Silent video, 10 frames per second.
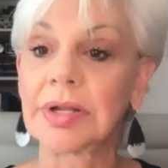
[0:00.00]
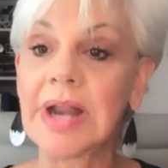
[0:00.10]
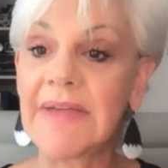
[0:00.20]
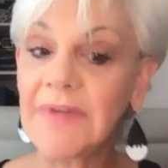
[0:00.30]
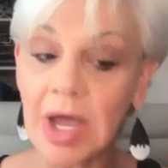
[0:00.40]
And
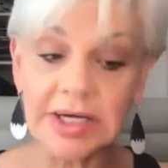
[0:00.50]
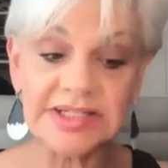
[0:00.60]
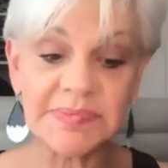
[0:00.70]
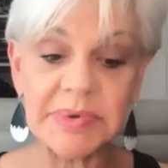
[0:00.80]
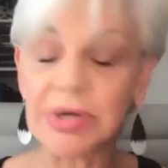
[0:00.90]
I've got
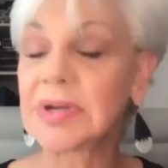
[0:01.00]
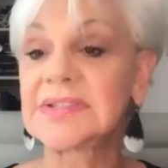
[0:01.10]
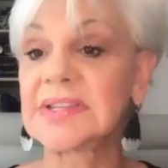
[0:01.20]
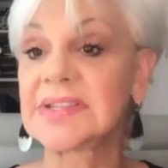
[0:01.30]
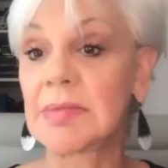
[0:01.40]

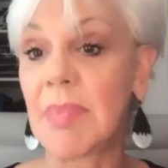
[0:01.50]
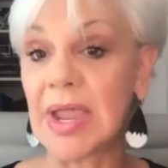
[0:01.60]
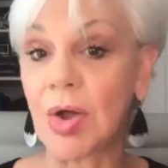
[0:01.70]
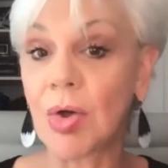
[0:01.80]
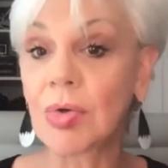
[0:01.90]
experiences in my
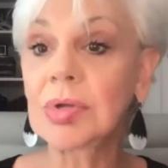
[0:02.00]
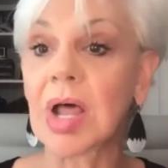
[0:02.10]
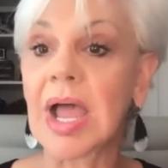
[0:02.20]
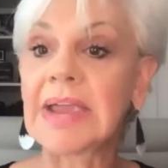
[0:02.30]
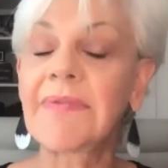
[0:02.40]
own
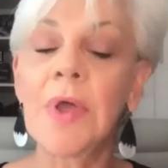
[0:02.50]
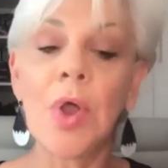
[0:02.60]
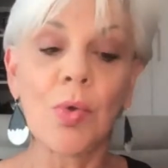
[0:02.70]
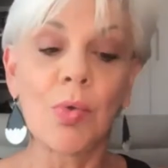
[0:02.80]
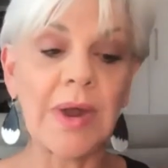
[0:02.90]
life
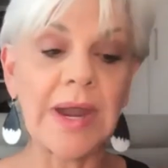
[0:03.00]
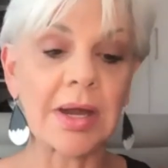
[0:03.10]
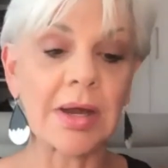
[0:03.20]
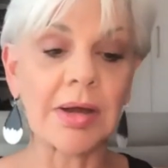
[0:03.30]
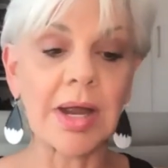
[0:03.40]

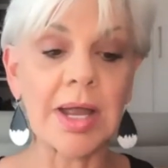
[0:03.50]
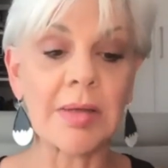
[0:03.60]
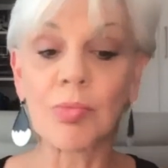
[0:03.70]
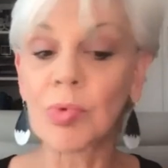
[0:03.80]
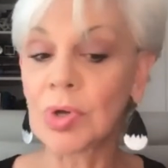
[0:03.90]
where,
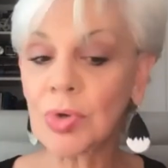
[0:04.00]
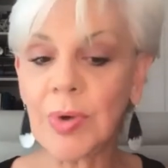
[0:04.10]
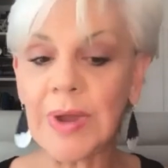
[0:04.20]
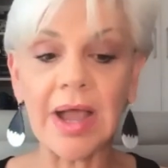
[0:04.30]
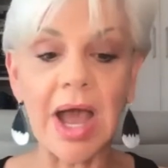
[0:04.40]
real
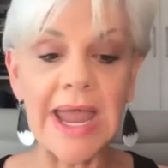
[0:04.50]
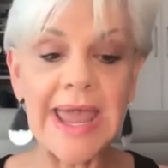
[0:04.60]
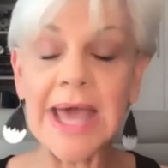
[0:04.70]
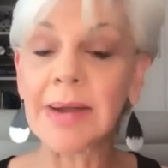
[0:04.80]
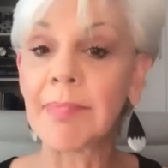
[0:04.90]
quick, I
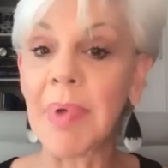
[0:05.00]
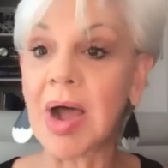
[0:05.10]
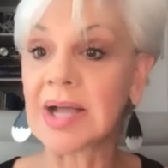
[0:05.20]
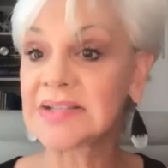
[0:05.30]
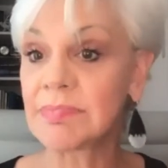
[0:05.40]
had a
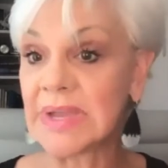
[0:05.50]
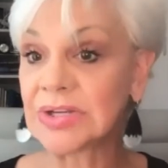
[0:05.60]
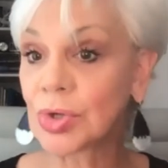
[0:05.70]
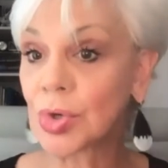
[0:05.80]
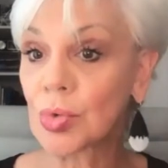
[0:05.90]
boss
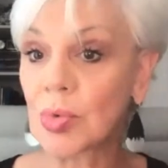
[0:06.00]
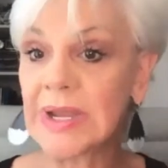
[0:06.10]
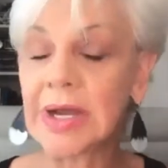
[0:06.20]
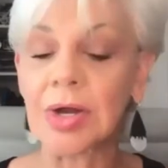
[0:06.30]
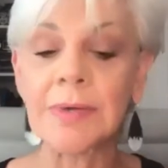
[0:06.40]

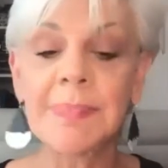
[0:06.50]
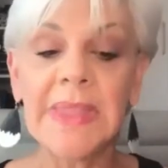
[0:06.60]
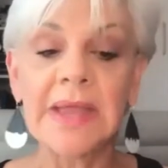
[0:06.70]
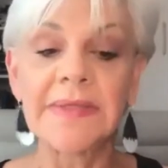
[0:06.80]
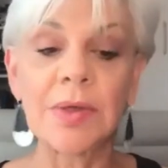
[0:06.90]
mid-career
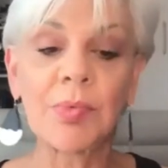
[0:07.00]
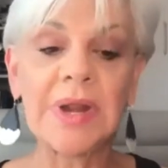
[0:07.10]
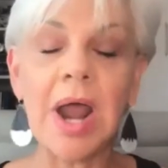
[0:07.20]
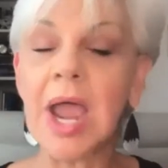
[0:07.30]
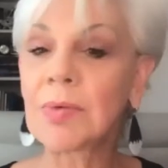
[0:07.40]
that
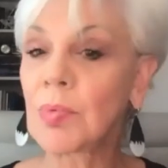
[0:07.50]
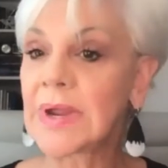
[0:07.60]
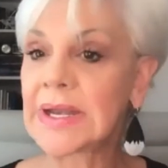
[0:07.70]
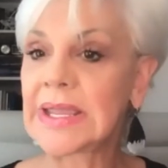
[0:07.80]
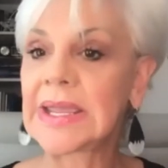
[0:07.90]
when I
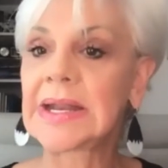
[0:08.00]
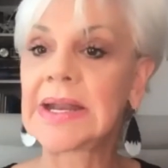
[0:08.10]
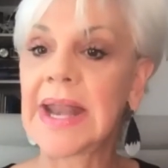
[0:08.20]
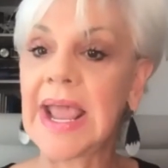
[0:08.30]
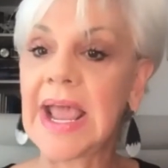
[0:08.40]
went in
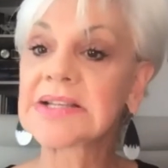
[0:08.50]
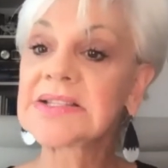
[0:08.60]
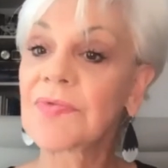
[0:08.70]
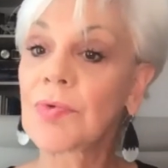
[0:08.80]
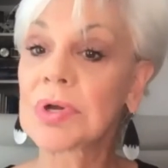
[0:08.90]
and
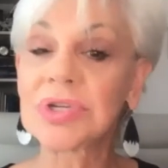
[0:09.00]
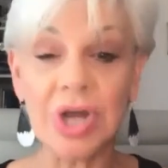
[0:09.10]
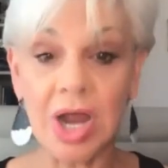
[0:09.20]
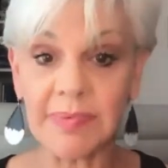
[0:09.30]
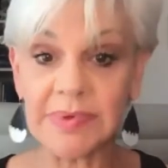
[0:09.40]
asked for a
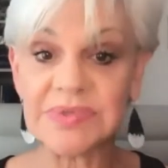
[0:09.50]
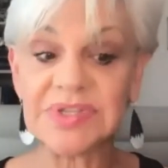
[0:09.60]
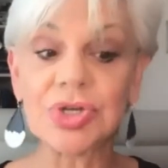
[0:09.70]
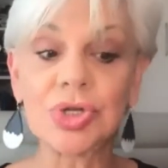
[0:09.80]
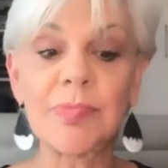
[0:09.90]
job, he was
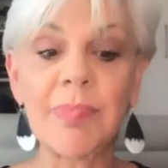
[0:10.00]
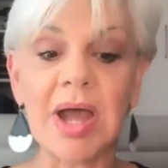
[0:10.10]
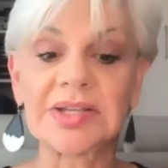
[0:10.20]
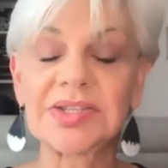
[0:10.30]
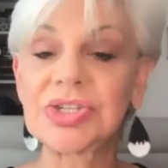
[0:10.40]
a new
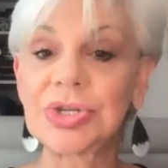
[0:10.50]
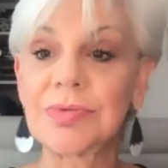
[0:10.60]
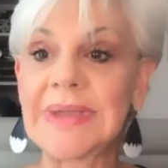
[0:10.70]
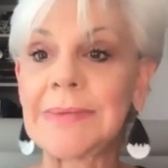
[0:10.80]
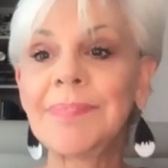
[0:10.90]
boss to
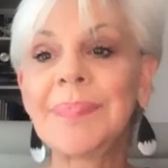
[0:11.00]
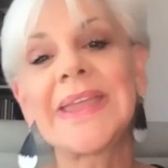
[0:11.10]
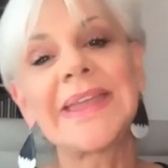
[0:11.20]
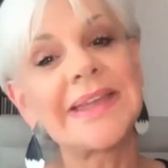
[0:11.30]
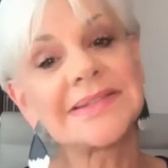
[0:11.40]
me.
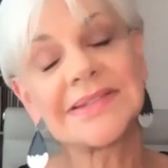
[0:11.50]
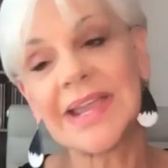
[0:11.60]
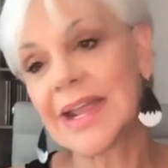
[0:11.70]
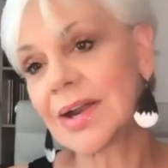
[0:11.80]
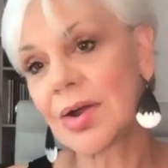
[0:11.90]
He
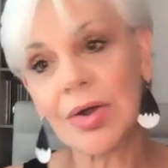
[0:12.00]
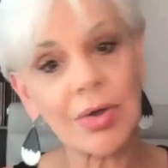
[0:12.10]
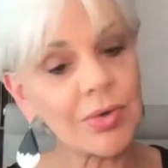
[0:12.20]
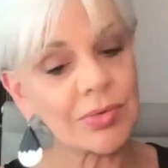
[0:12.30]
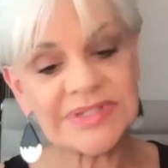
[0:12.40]
said,
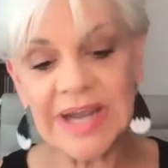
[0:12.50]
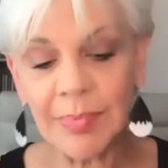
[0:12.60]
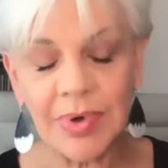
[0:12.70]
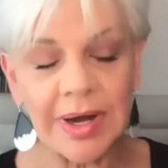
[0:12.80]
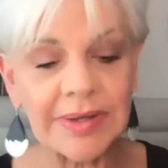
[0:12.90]
"Oh,
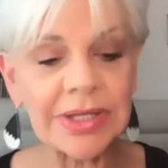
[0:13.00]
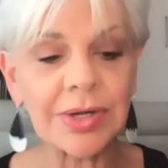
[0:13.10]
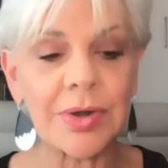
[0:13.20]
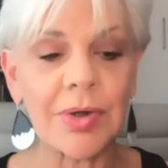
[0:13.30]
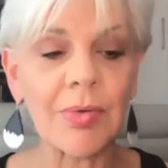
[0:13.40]
Deborah,
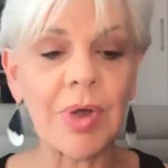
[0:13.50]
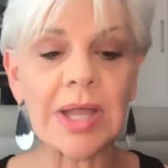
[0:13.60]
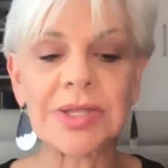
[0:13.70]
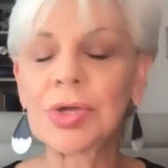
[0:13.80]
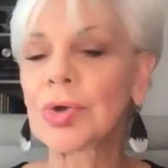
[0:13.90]

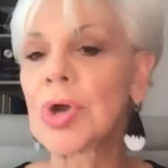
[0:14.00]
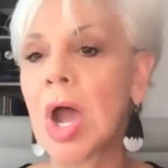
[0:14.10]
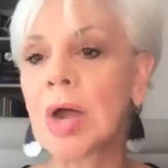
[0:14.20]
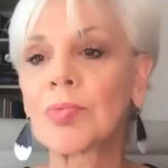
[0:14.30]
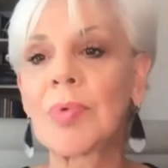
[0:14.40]
you're
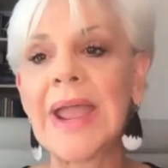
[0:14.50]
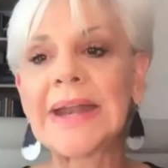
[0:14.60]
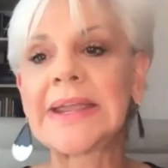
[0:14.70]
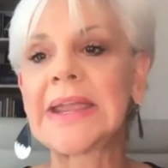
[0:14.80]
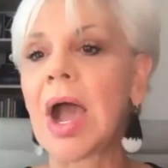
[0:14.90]
not
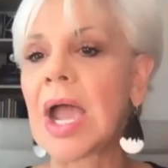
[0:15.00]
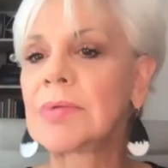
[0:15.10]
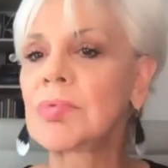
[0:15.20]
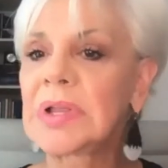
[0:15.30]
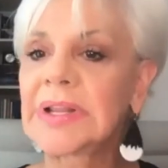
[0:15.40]
ready. I
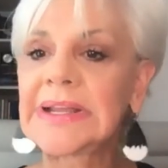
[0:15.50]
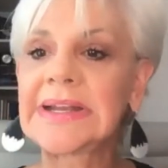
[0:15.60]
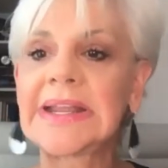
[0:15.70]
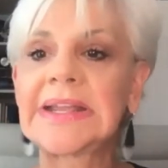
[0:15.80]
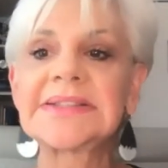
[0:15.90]
really
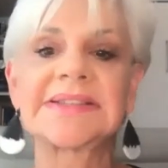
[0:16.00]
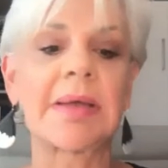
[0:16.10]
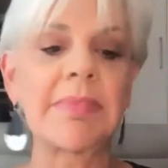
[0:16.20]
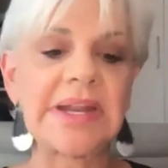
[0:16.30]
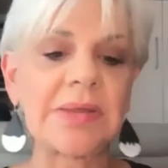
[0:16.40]
need
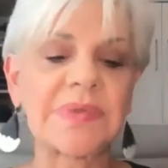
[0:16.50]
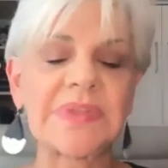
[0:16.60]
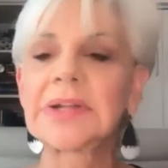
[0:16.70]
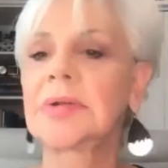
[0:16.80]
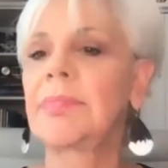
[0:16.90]
somebody with
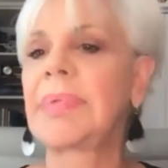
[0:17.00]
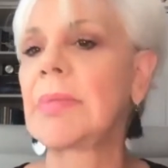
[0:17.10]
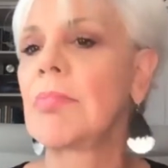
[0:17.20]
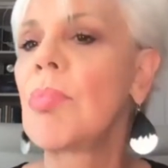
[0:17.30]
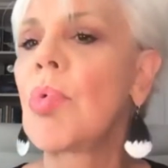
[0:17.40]
a little bit
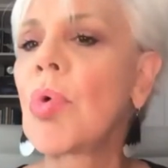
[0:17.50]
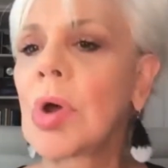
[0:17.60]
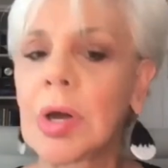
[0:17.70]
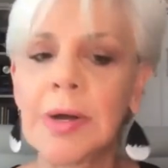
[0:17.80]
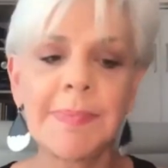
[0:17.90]

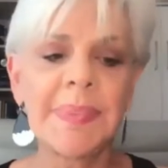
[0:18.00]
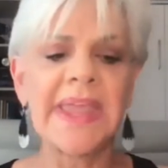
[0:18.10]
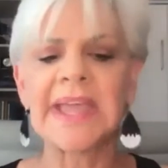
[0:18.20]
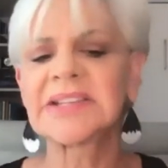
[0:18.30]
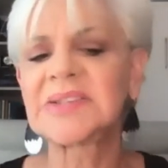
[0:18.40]
more
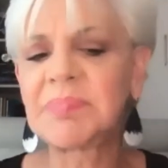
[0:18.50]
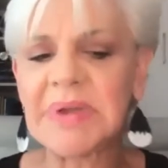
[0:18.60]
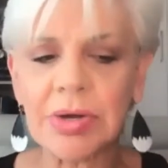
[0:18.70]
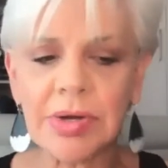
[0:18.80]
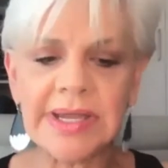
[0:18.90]

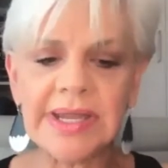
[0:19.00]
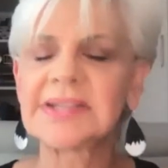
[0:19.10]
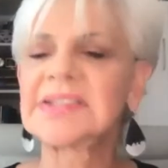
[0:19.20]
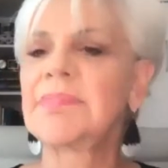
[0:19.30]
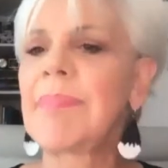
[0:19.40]

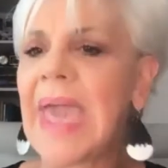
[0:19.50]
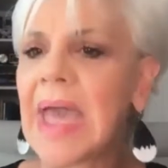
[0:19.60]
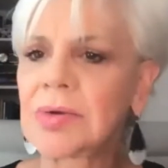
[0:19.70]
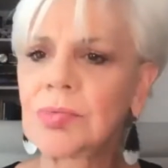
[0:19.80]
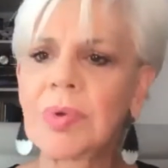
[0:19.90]
experience,
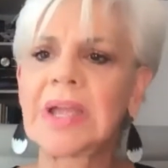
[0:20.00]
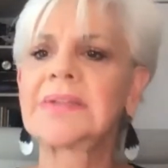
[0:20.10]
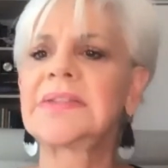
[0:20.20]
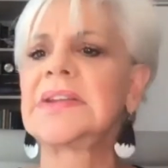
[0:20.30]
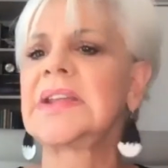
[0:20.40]
bandwidth,
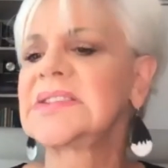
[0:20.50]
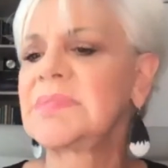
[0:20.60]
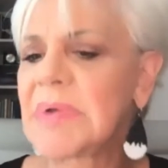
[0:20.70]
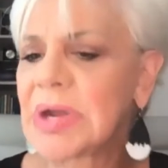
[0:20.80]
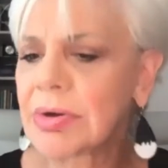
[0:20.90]
and
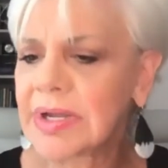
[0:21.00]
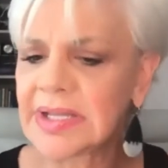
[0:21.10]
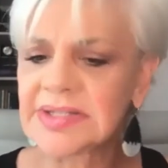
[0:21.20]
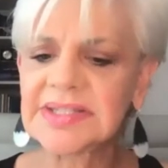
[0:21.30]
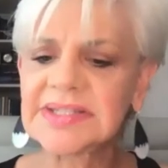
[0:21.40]

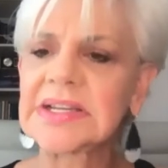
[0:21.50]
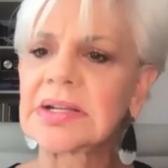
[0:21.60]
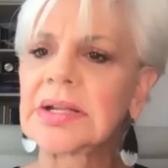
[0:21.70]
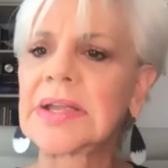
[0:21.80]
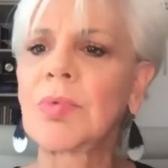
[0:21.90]
experience
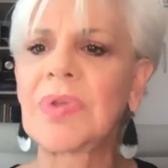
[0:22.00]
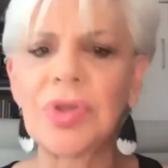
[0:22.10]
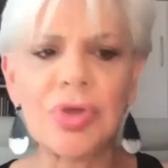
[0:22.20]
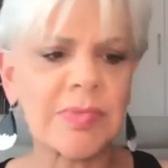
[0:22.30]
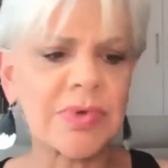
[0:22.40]
dealing with
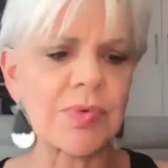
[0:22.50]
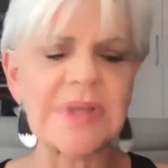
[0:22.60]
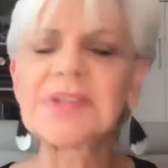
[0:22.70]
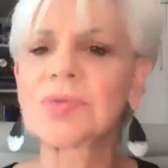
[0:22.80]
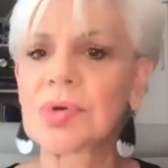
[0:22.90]
human
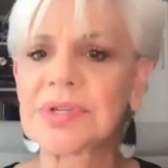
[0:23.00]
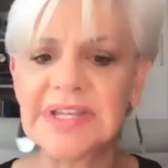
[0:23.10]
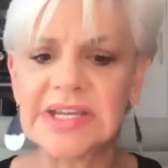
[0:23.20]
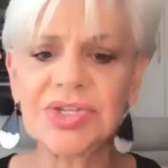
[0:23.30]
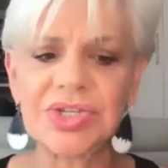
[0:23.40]
resource
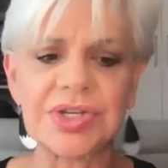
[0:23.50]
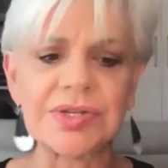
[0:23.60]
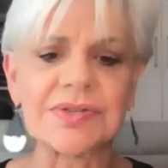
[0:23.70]
issues."